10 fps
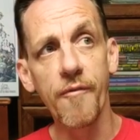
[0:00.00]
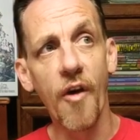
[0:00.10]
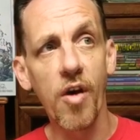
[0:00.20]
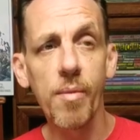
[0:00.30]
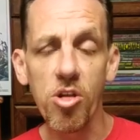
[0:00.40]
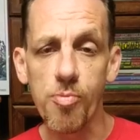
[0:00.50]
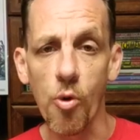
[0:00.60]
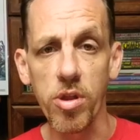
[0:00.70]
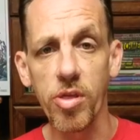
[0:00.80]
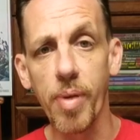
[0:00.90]
very much
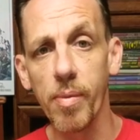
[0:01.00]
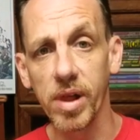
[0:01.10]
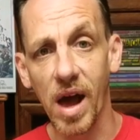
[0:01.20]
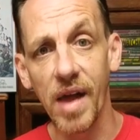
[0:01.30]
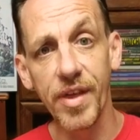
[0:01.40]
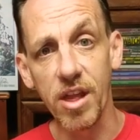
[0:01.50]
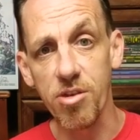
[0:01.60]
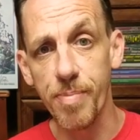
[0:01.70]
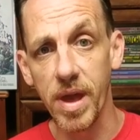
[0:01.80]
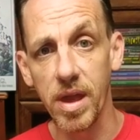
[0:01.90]
more into the public eye than
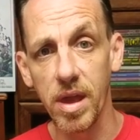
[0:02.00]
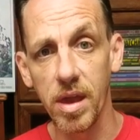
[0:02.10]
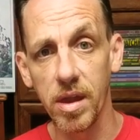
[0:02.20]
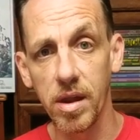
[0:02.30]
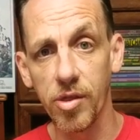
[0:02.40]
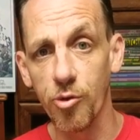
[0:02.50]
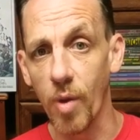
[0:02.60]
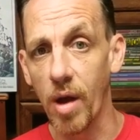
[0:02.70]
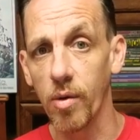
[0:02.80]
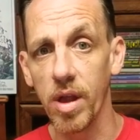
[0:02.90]
it's been
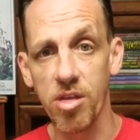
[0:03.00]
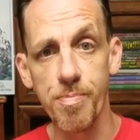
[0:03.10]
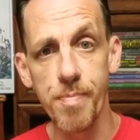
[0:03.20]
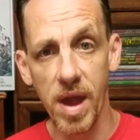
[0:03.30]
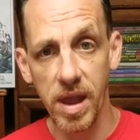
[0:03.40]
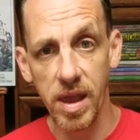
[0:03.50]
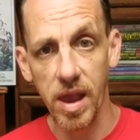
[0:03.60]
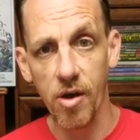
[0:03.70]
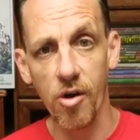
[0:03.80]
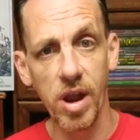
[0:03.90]
throughout its
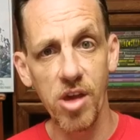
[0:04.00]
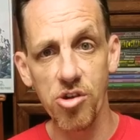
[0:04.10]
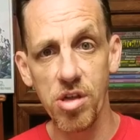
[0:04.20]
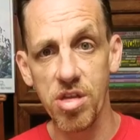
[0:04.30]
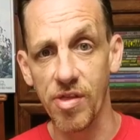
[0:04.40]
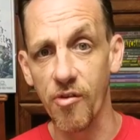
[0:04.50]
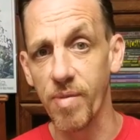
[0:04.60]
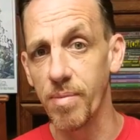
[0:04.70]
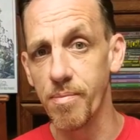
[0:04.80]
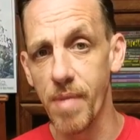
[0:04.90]
many incarnations, and there
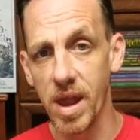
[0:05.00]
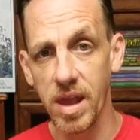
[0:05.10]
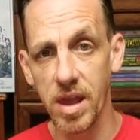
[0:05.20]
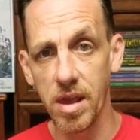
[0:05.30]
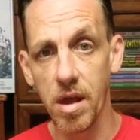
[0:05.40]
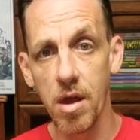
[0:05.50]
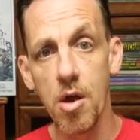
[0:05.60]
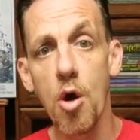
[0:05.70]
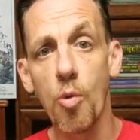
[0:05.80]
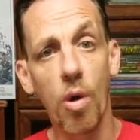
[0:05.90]
have been many
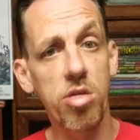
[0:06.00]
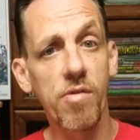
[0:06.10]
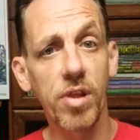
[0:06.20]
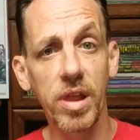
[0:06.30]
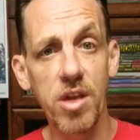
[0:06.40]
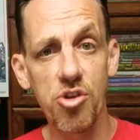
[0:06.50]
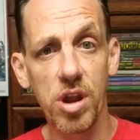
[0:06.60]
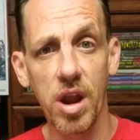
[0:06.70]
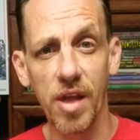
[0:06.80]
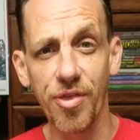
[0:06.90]
runs of the
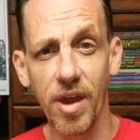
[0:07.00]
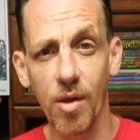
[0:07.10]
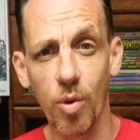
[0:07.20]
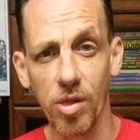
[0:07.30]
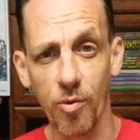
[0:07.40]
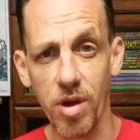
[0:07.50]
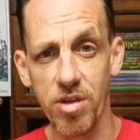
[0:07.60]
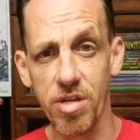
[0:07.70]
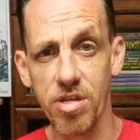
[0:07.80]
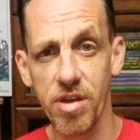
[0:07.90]
Legion, and I think one of the
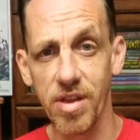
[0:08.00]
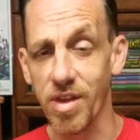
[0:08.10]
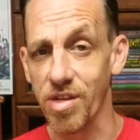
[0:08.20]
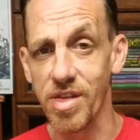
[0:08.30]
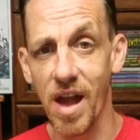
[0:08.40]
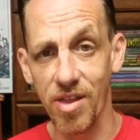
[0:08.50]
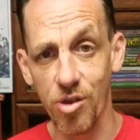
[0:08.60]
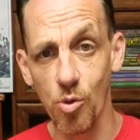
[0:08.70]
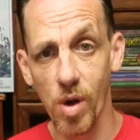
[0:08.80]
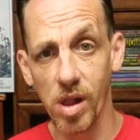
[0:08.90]
reasons it does
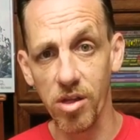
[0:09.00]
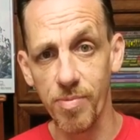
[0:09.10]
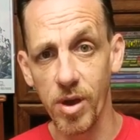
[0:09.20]
not do well